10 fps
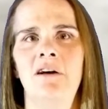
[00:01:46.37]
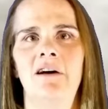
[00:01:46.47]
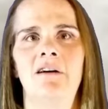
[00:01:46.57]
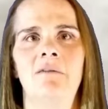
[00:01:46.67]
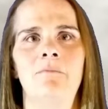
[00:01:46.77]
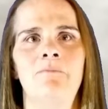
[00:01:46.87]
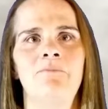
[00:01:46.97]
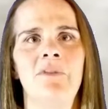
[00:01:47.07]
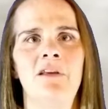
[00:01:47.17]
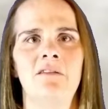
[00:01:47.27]
Um,
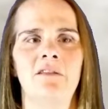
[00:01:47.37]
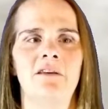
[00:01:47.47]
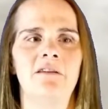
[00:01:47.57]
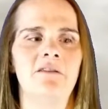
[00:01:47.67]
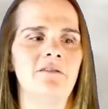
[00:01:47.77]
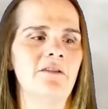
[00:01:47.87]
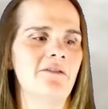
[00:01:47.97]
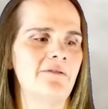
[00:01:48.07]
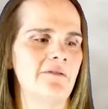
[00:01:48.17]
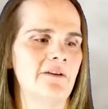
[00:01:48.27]
the, the
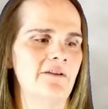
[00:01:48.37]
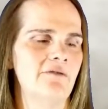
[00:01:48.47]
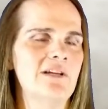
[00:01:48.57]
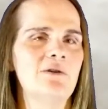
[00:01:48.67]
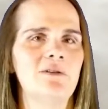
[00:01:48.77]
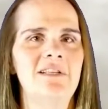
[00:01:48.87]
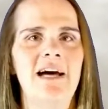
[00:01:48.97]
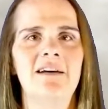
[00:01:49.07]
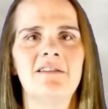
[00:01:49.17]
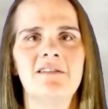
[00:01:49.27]
the threshold
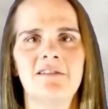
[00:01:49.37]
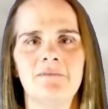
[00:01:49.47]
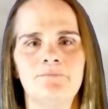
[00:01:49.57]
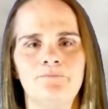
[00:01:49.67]
tests